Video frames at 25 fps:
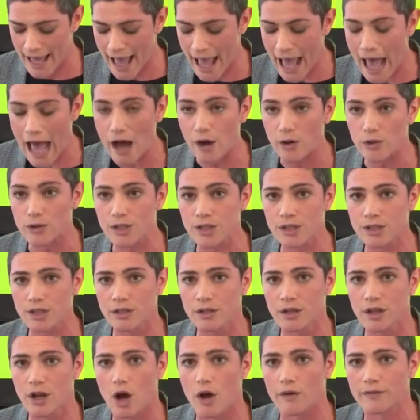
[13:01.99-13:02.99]
out
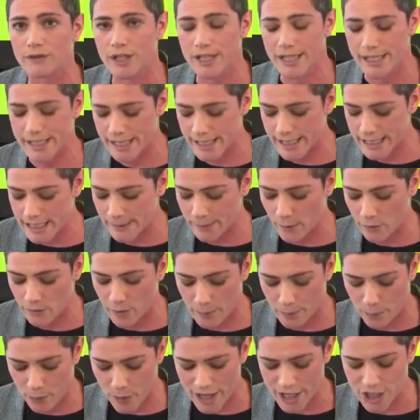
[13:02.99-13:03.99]
of the system of
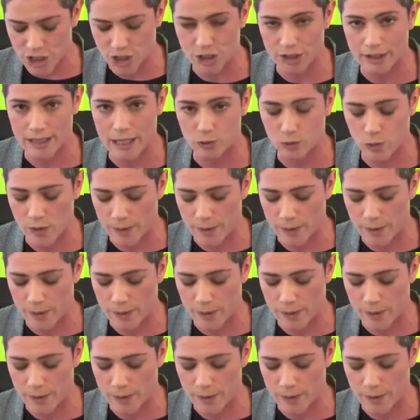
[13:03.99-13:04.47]
oppression that we